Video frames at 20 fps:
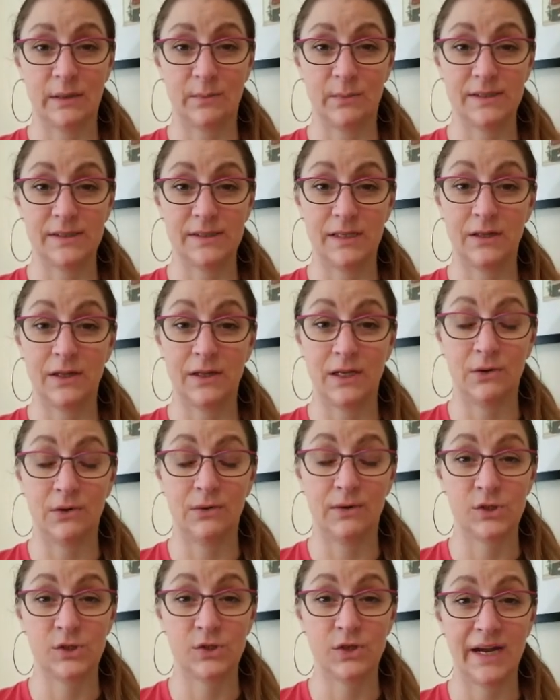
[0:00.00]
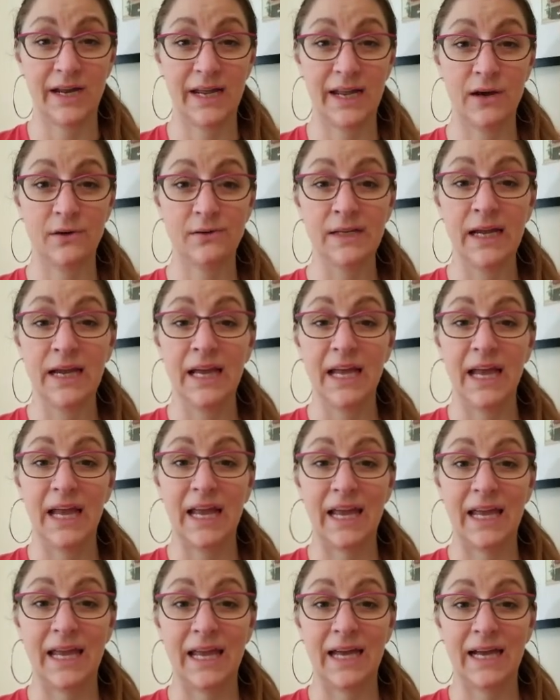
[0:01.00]
samples there that you can try out
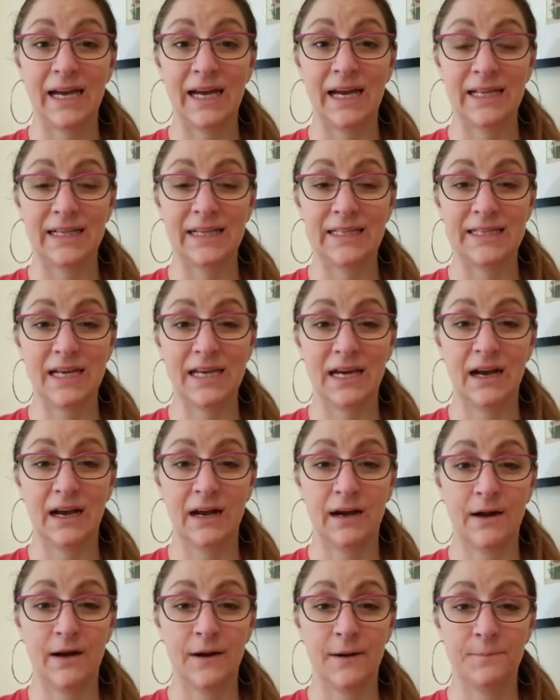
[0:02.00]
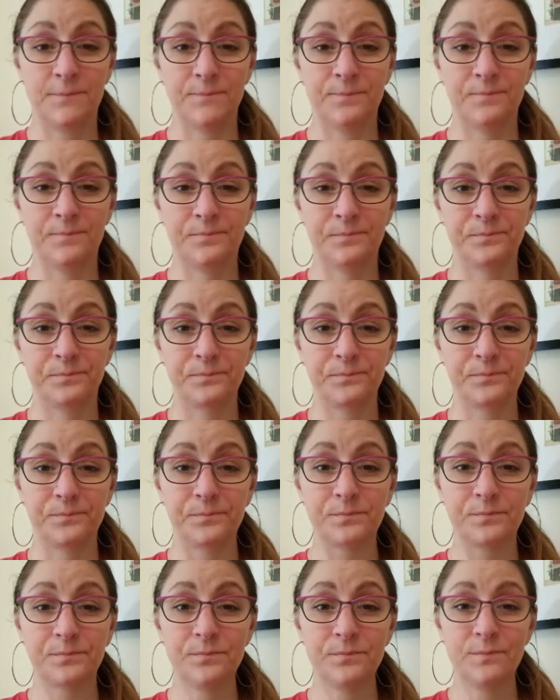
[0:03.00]
and um,
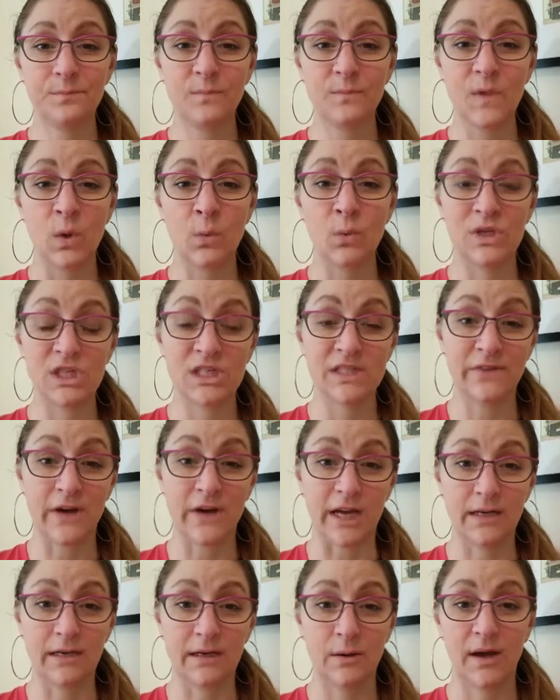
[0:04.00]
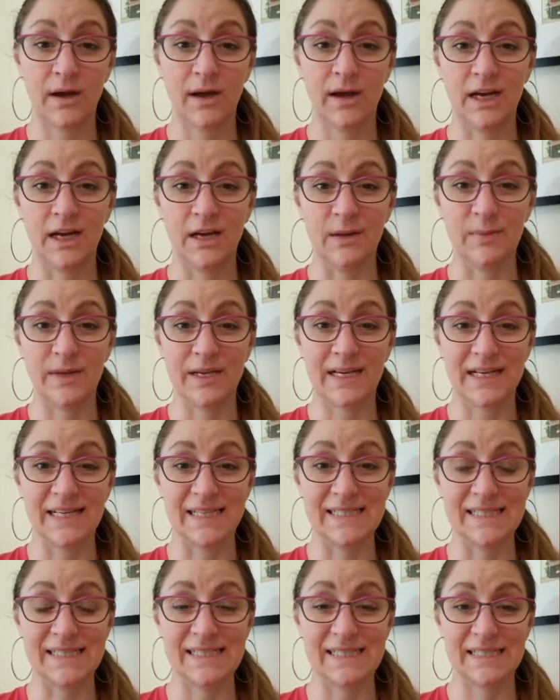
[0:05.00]
which is fun uh,
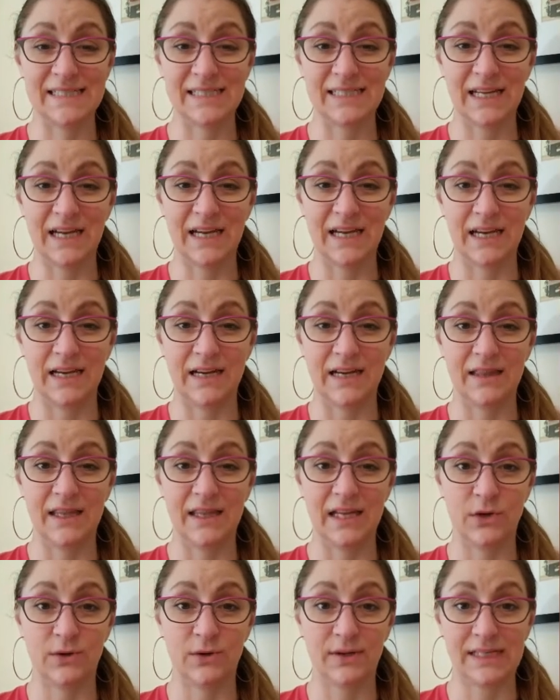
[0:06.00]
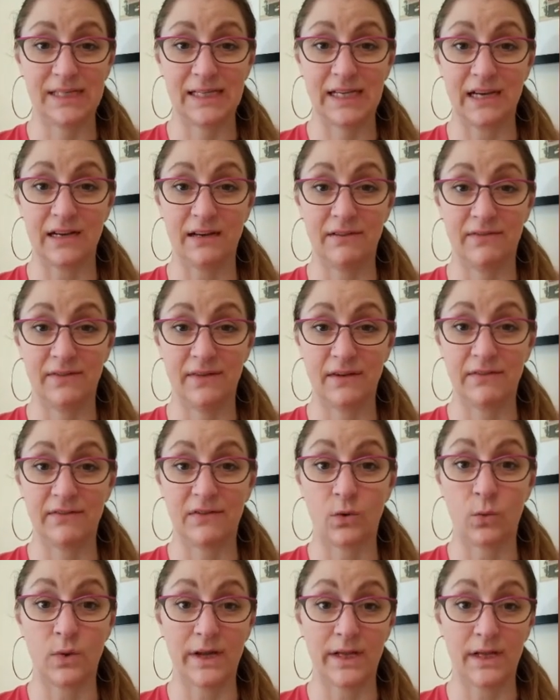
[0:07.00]
because uh, then you can get a feel
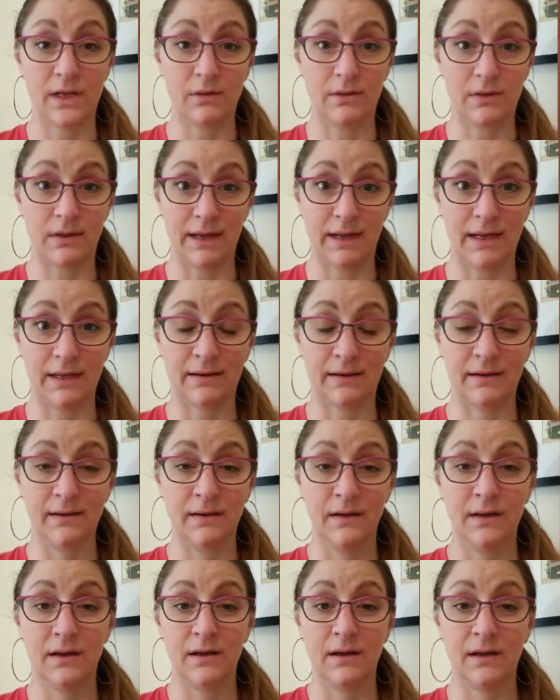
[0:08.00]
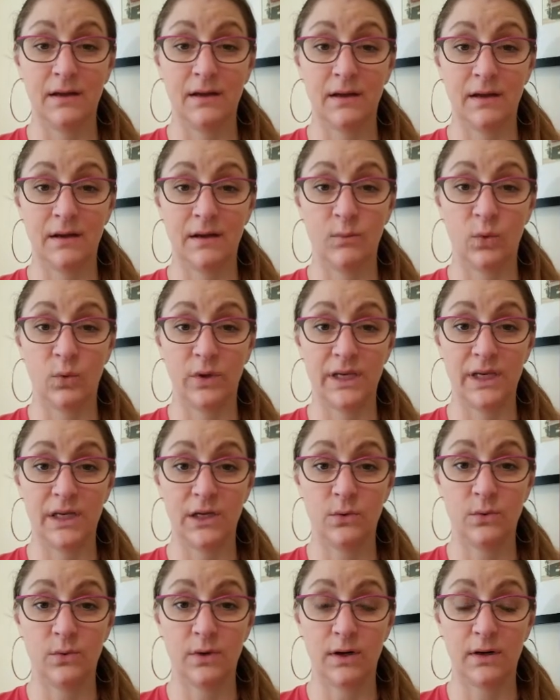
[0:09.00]
for what you like um, when
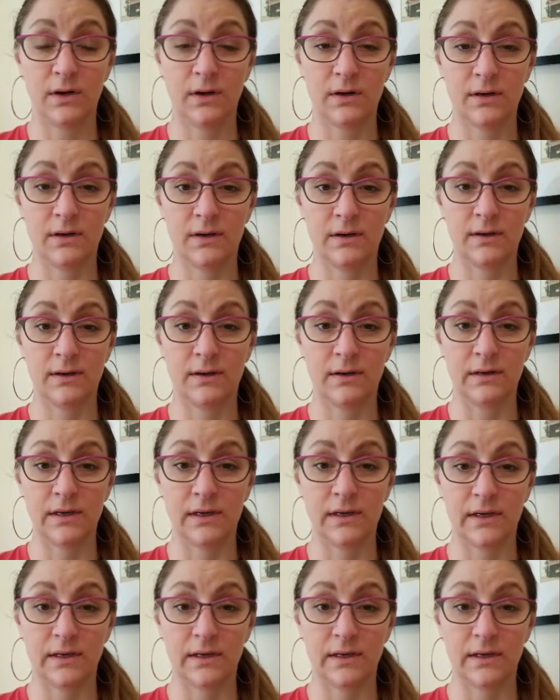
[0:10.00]
you are